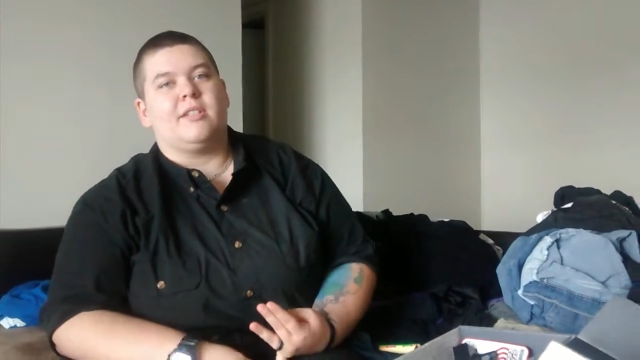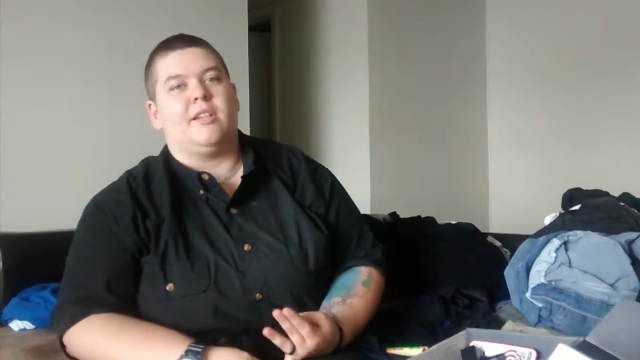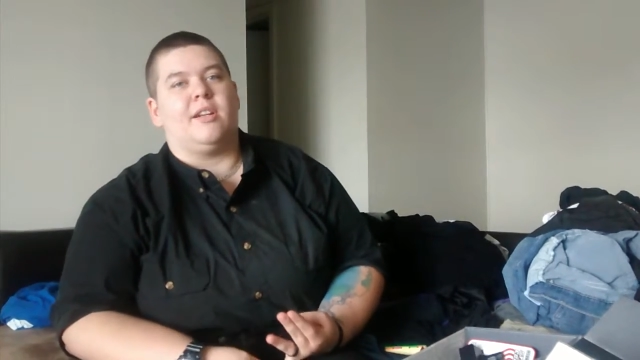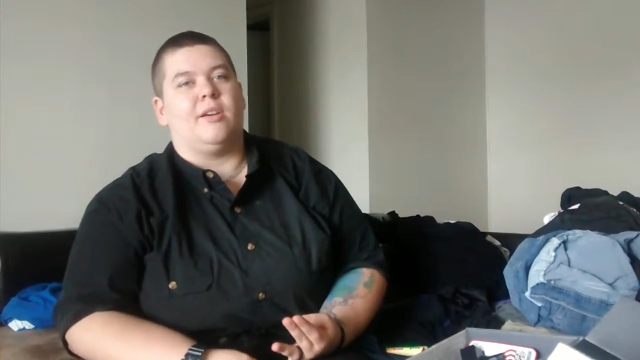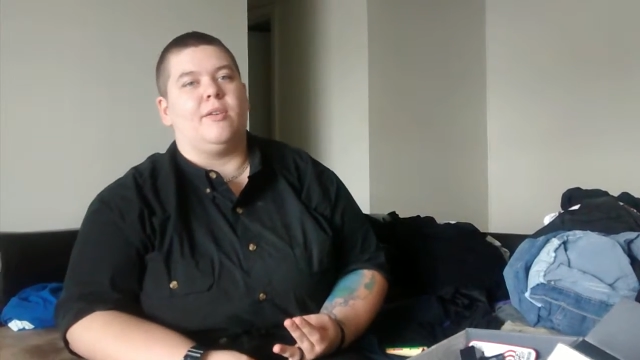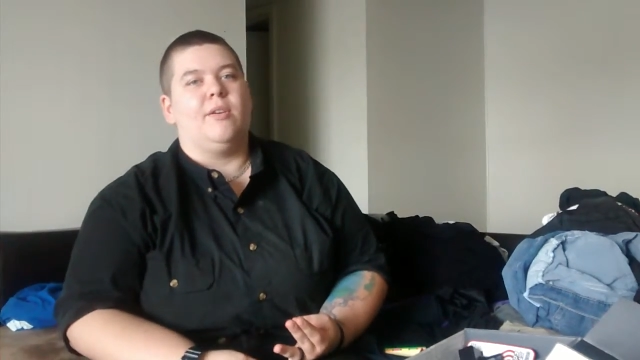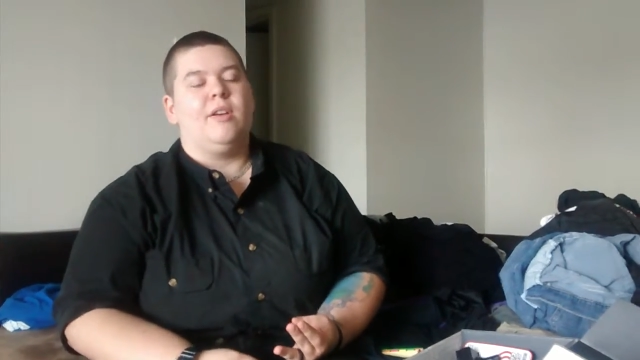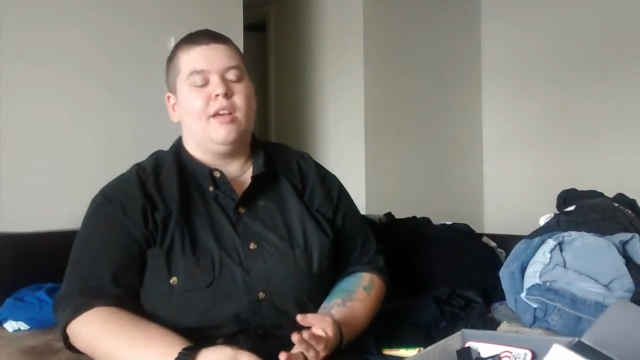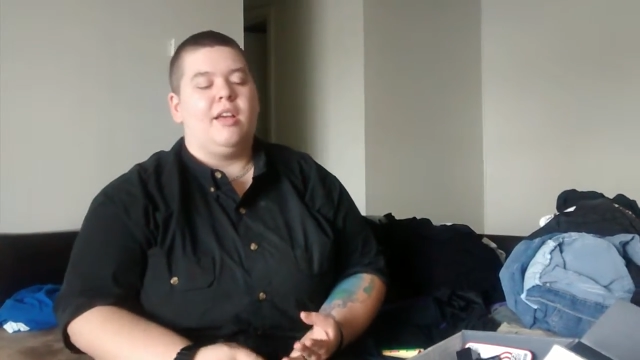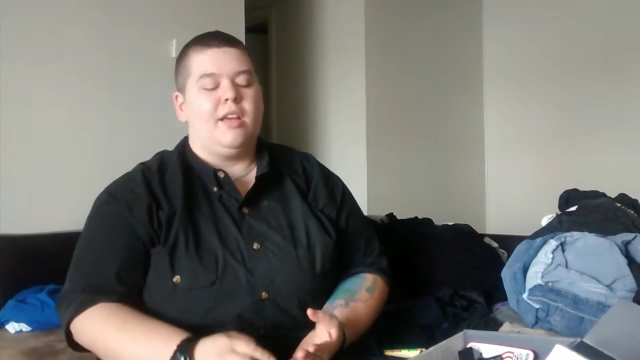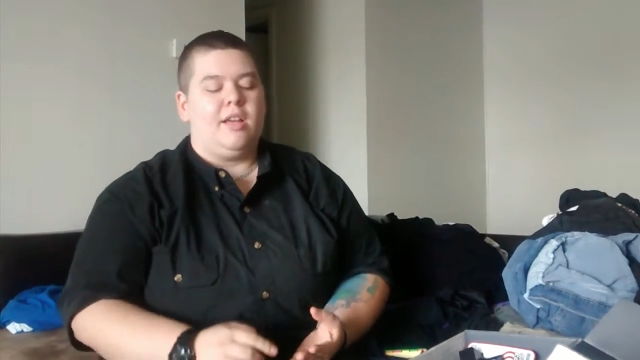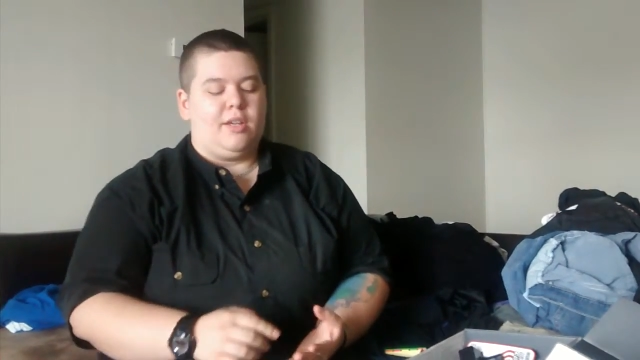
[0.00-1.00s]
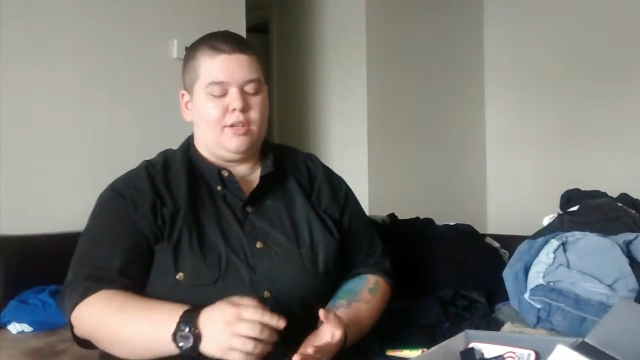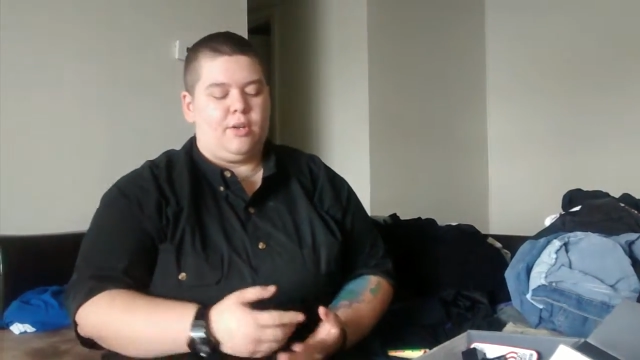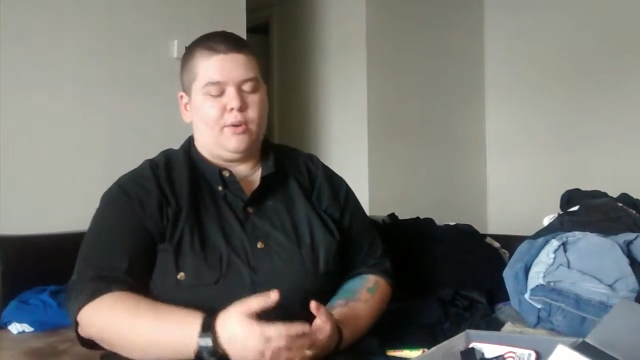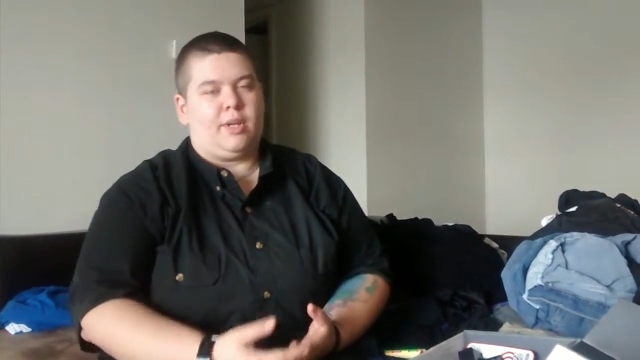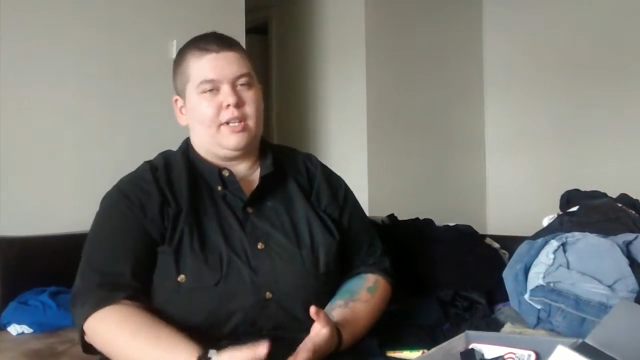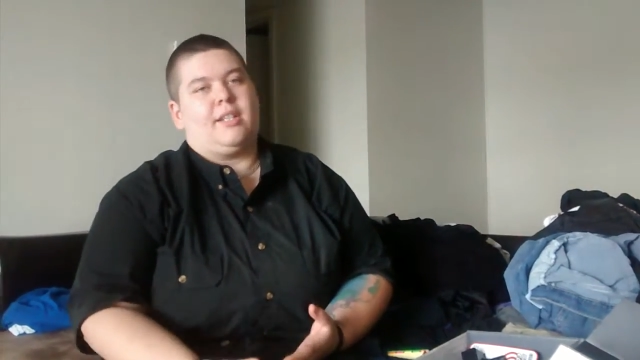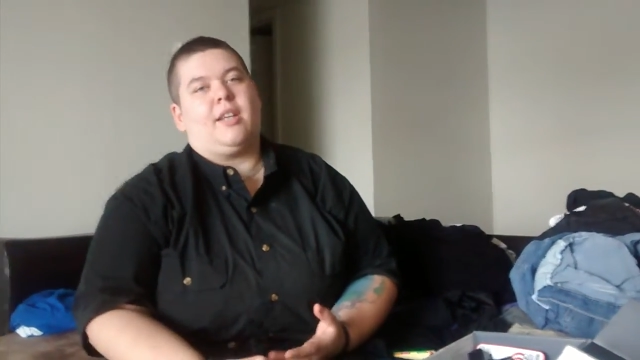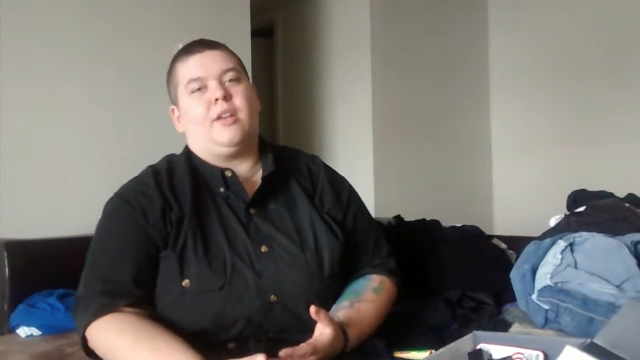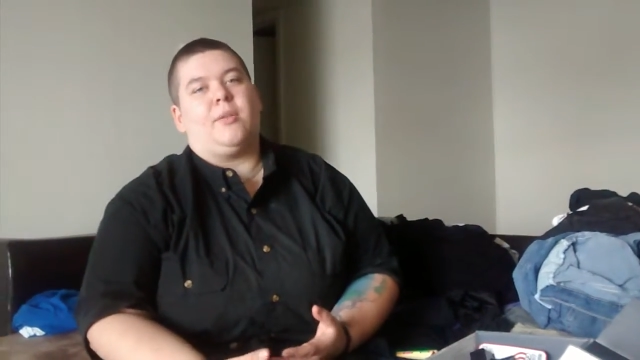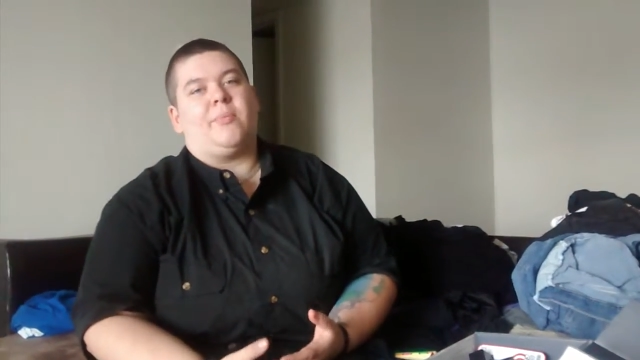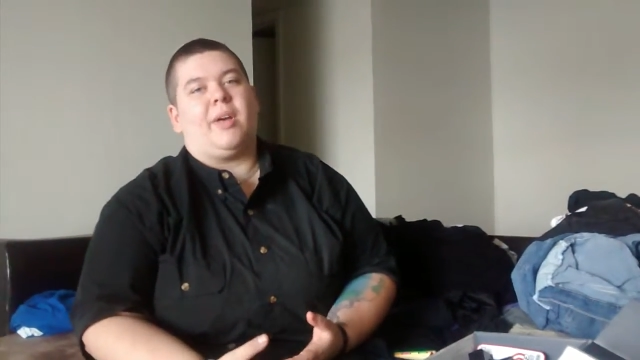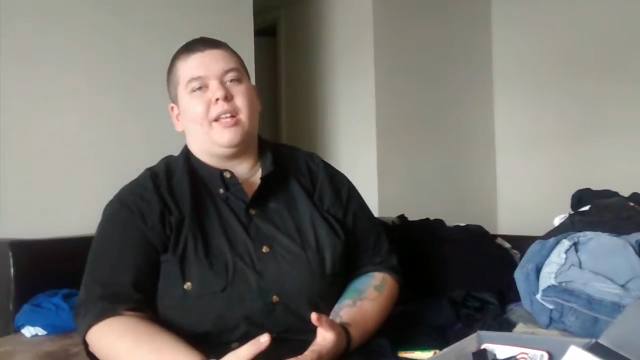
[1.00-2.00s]
You know, you don't get to
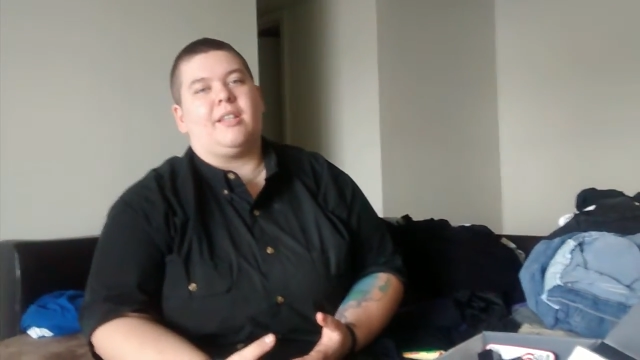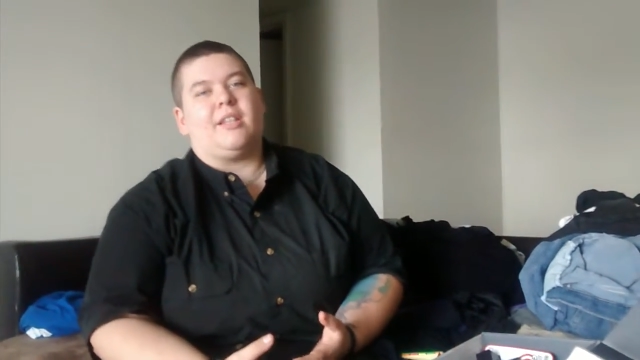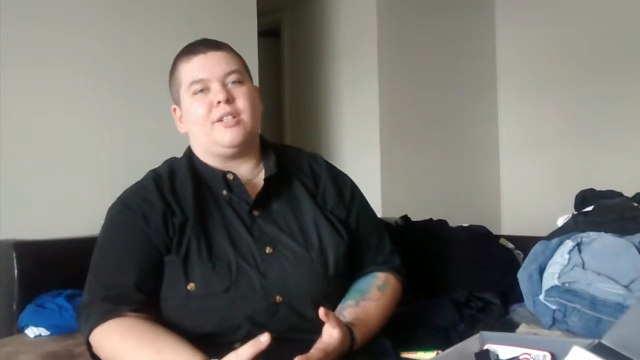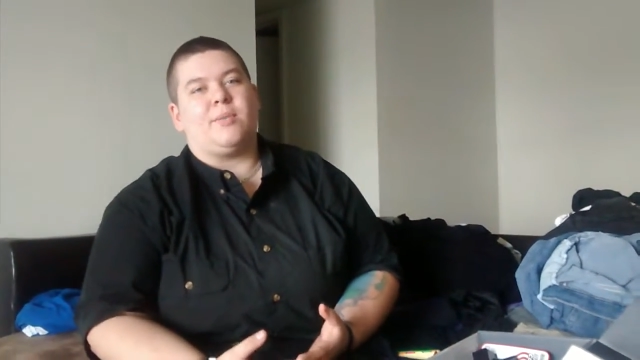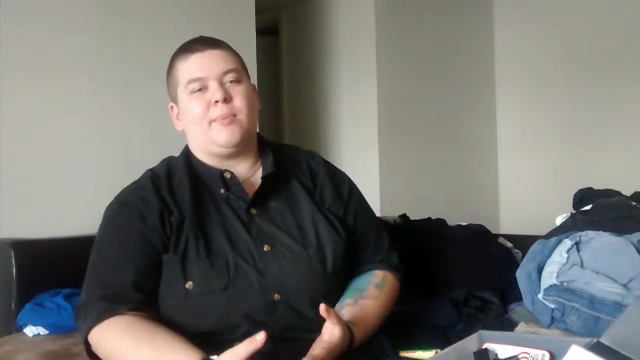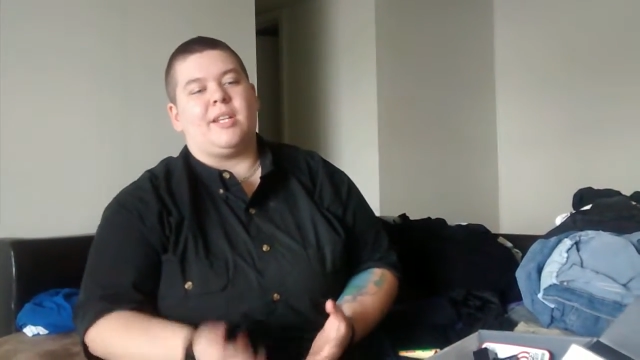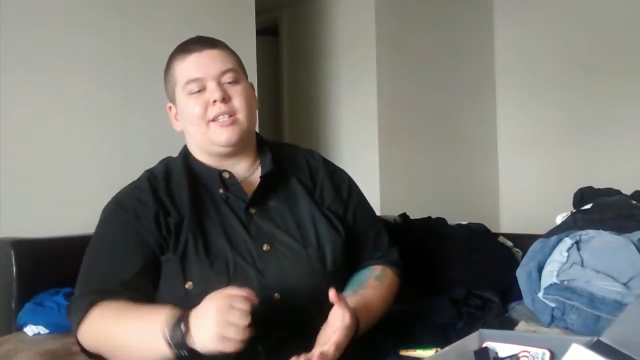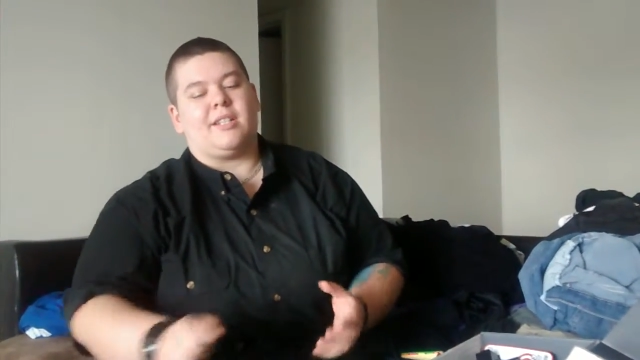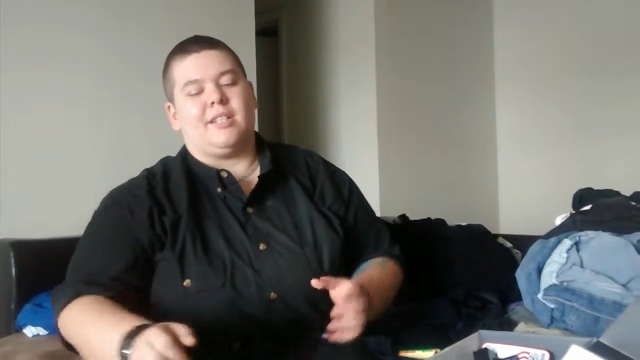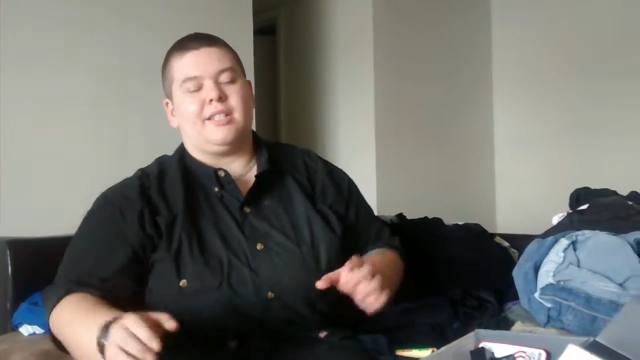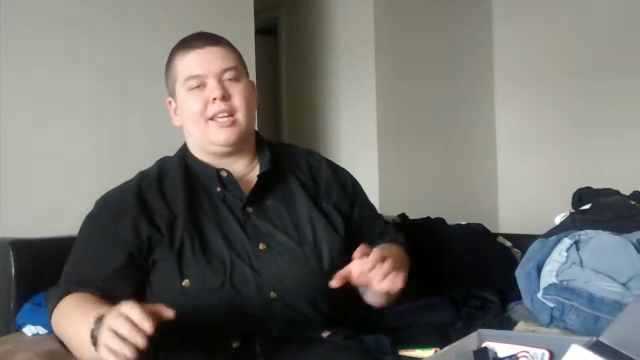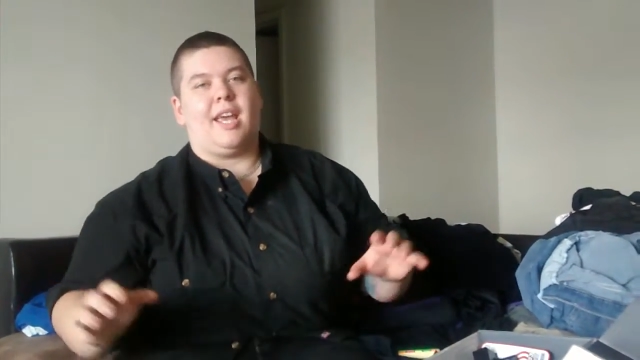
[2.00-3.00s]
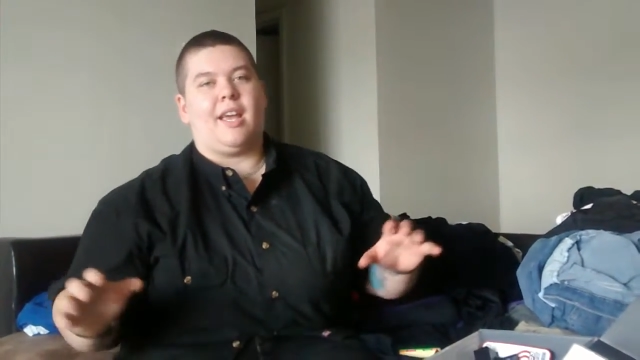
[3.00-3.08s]
tell them that. They just basically